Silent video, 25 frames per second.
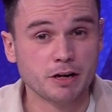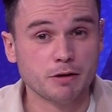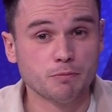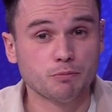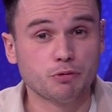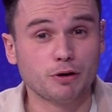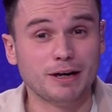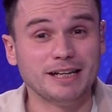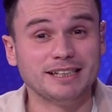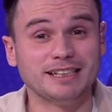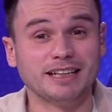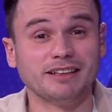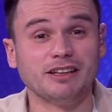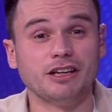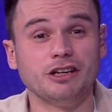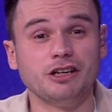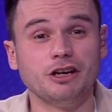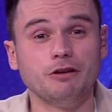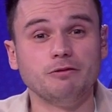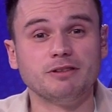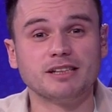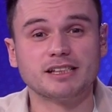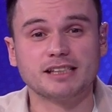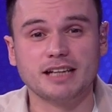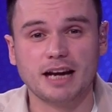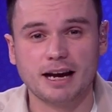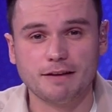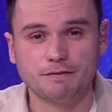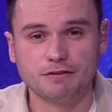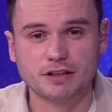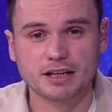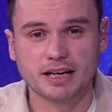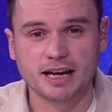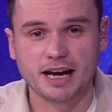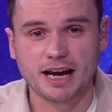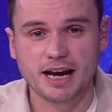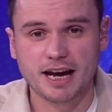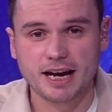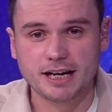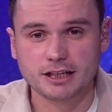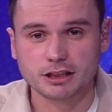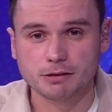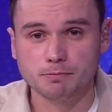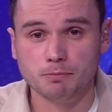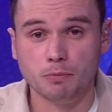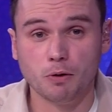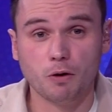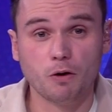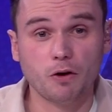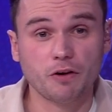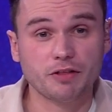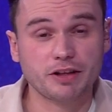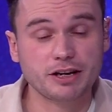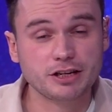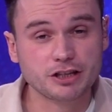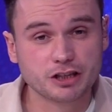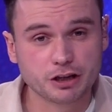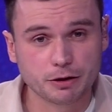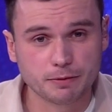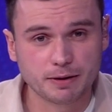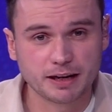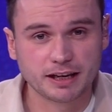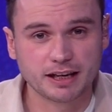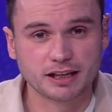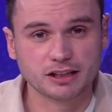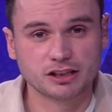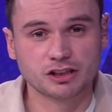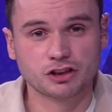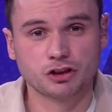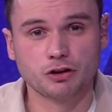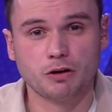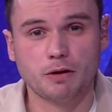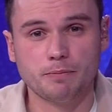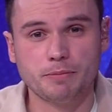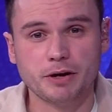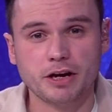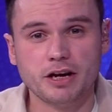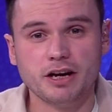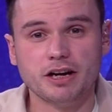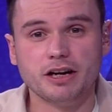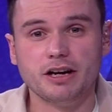Praising the new safety cage more than doing its job,